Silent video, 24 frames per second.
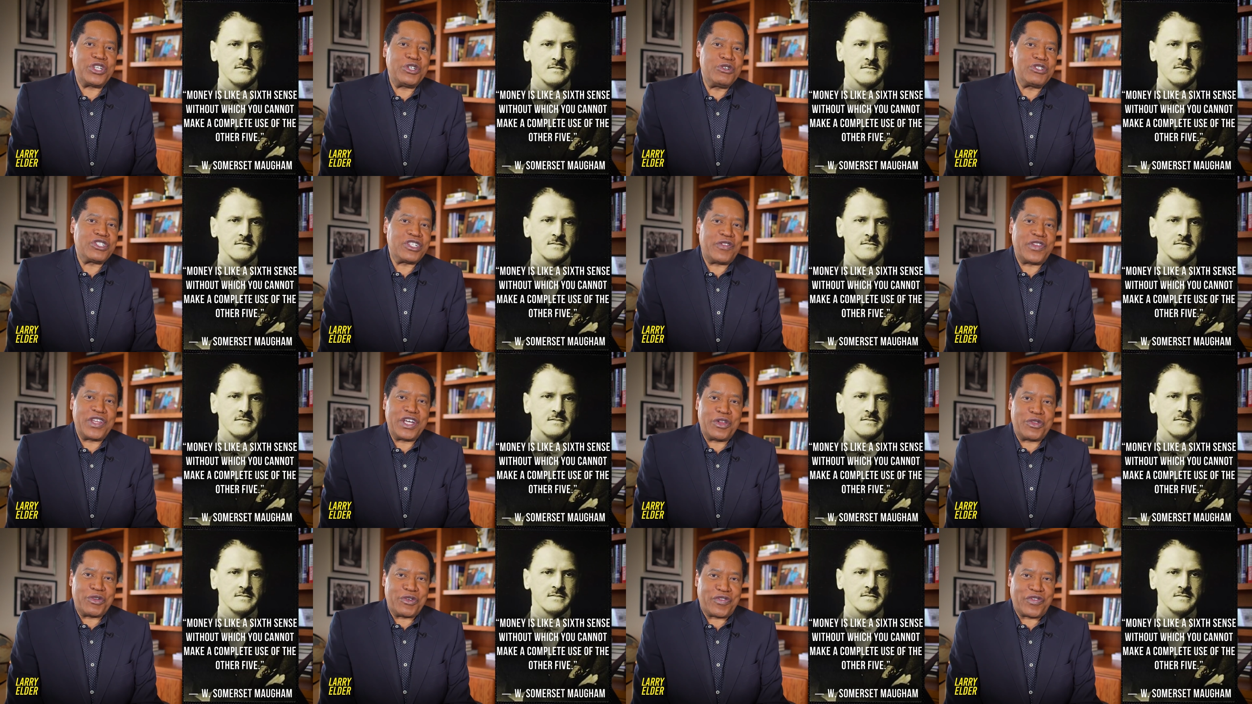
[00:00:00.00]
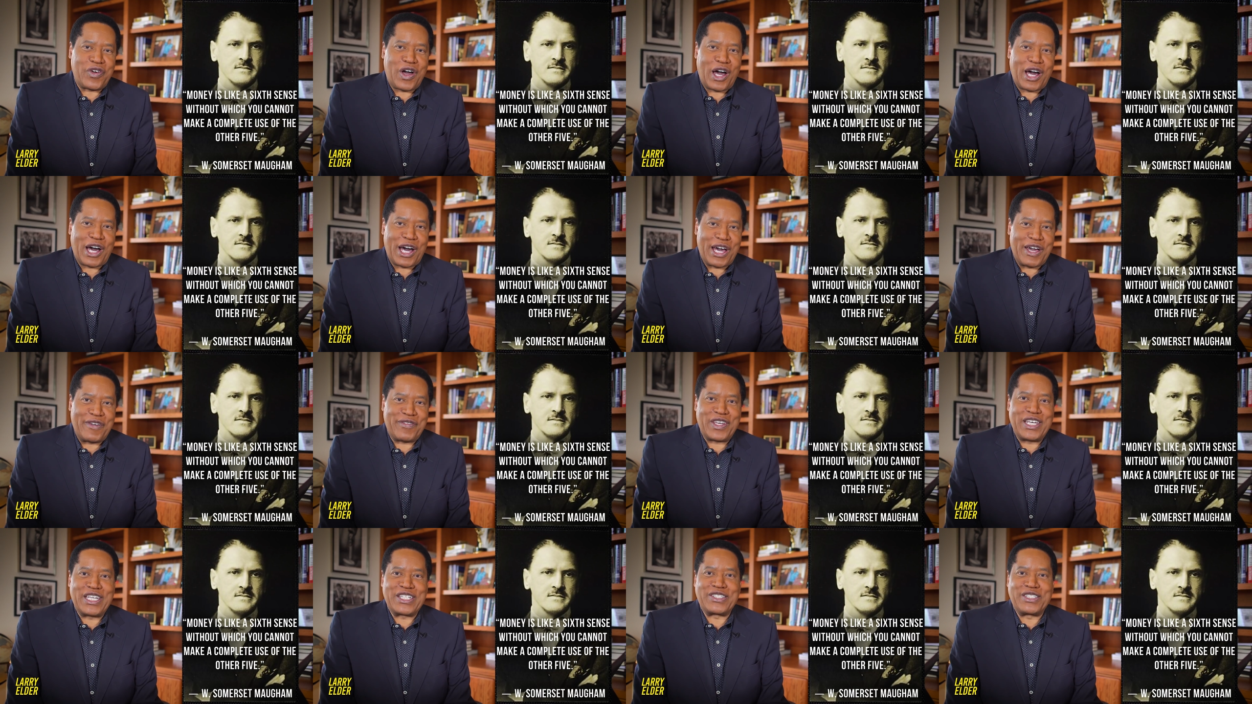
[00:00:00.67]
Speaker 1: use of the other
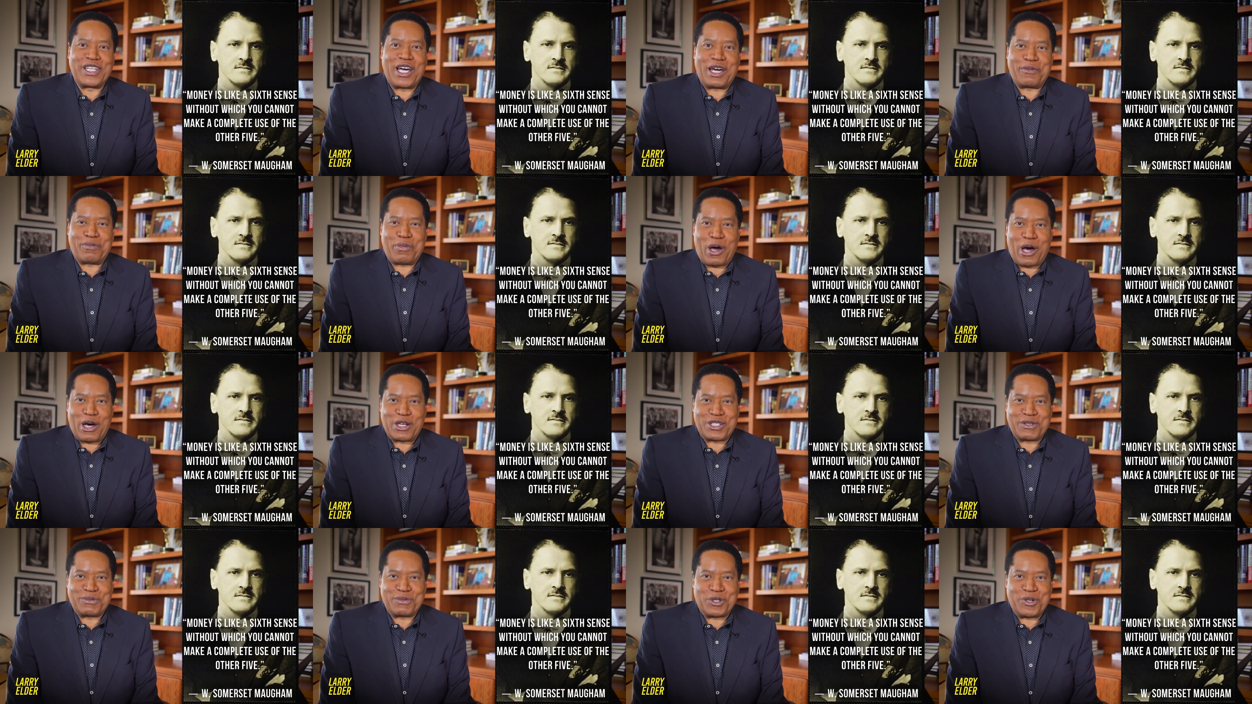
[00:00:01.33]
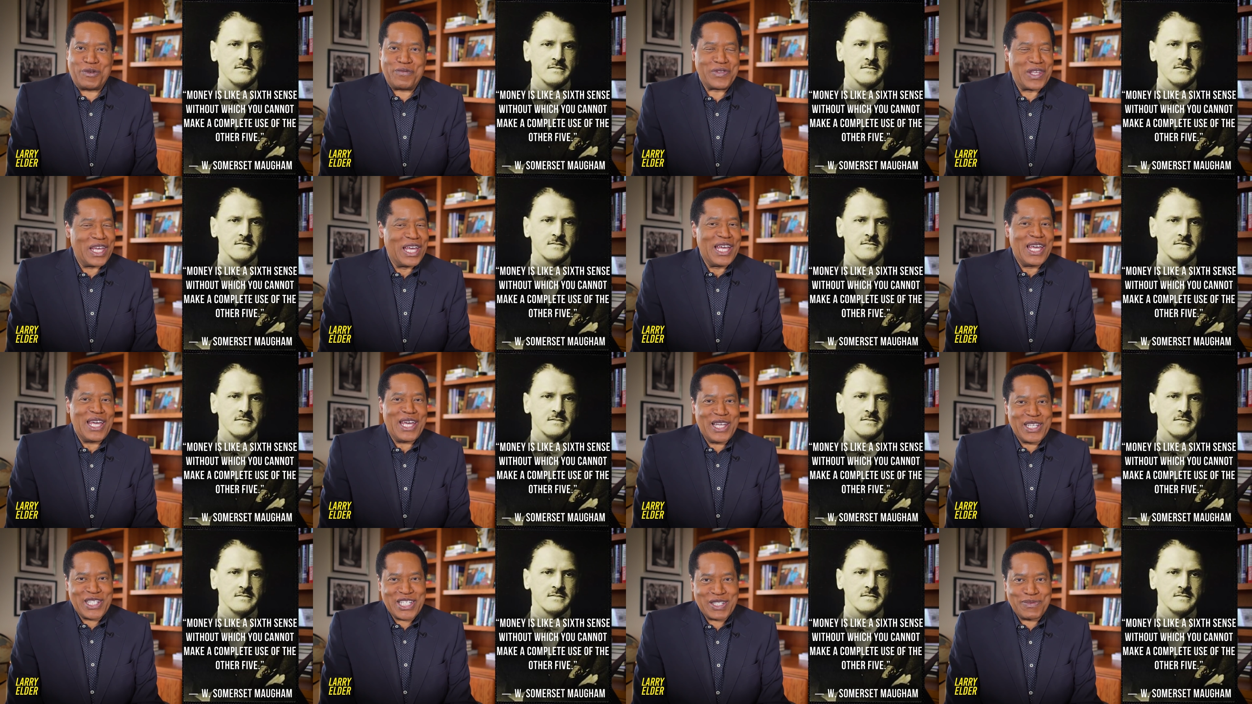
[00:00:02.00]
5 is not possible,
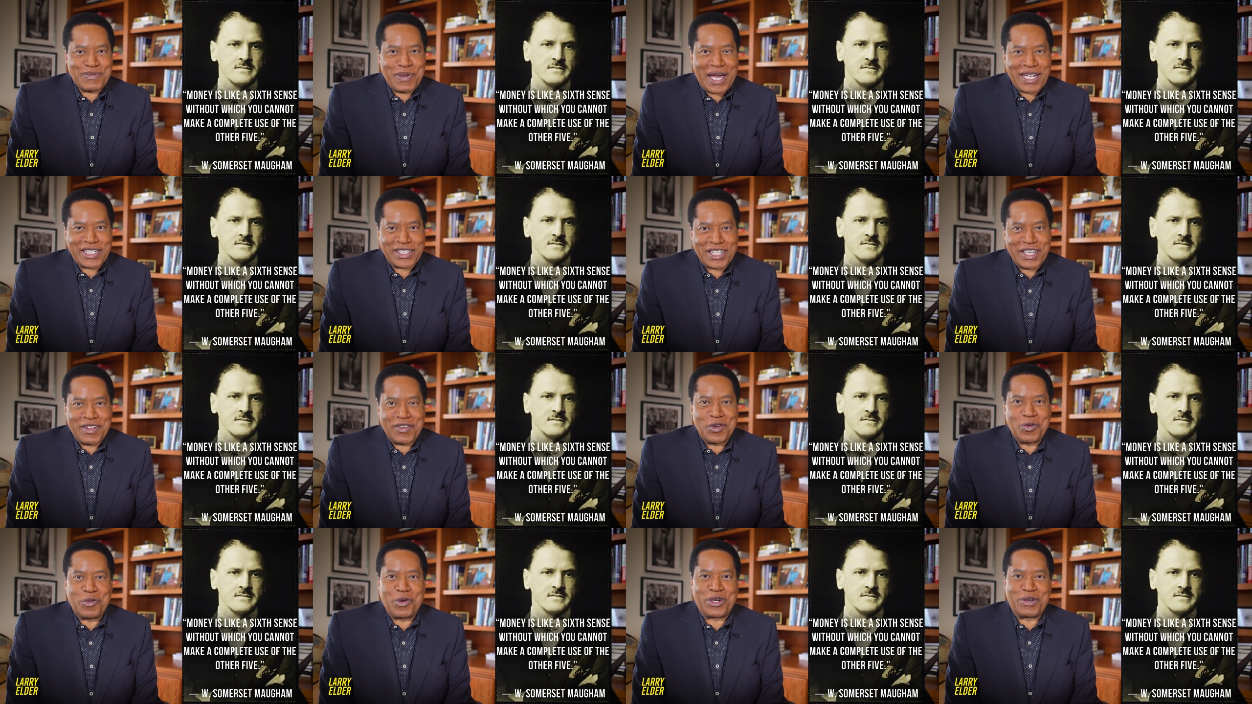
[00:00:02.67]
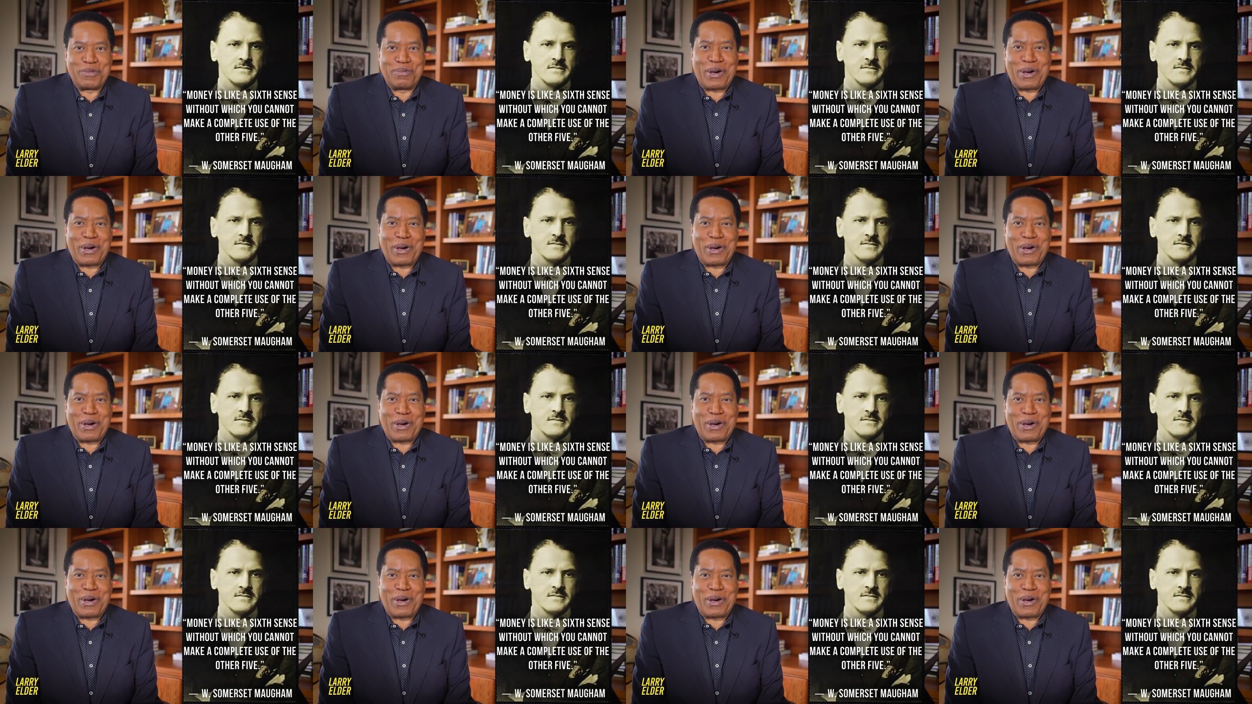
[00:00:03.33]
especially if you want to